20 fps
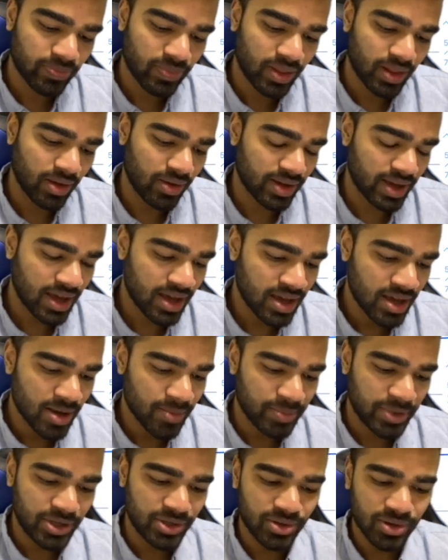Okay,
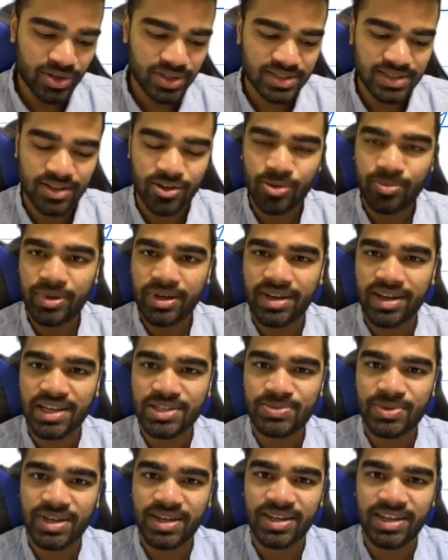but you'll notice a little bit, guys,
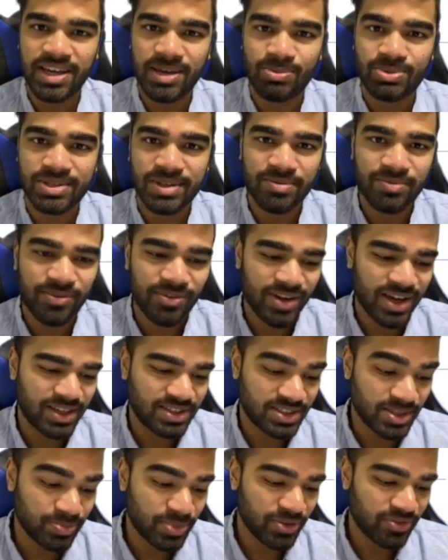we can keep
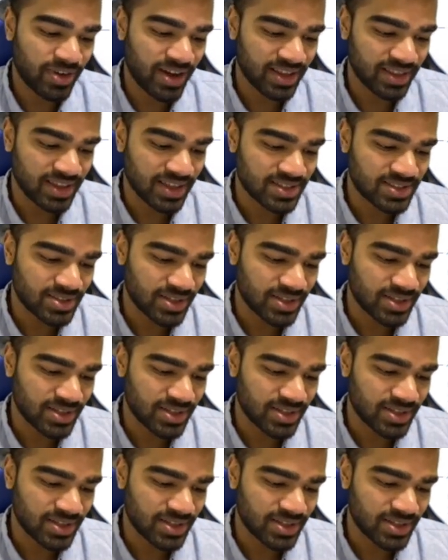simplifying this.